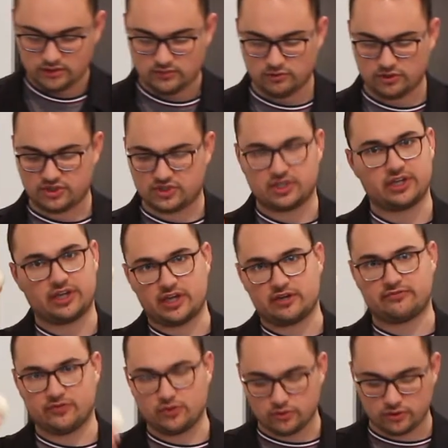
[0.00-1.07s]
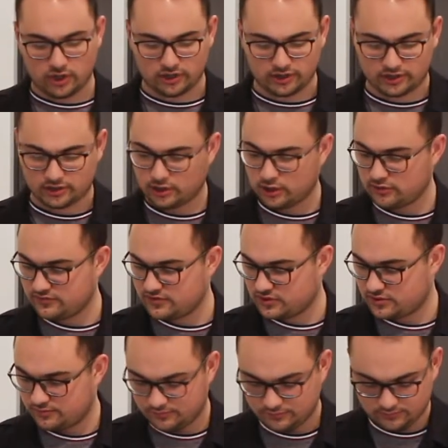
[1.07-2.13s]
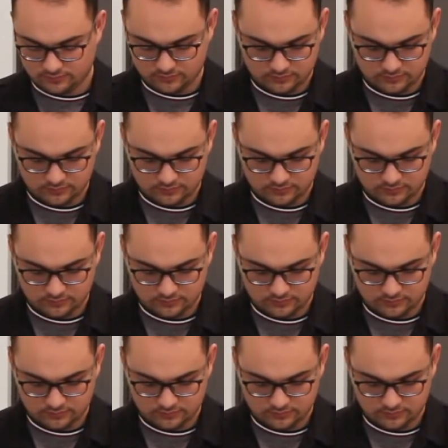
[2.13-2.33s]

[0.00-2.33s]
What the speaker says: we're just gonna get a few garlic cloves.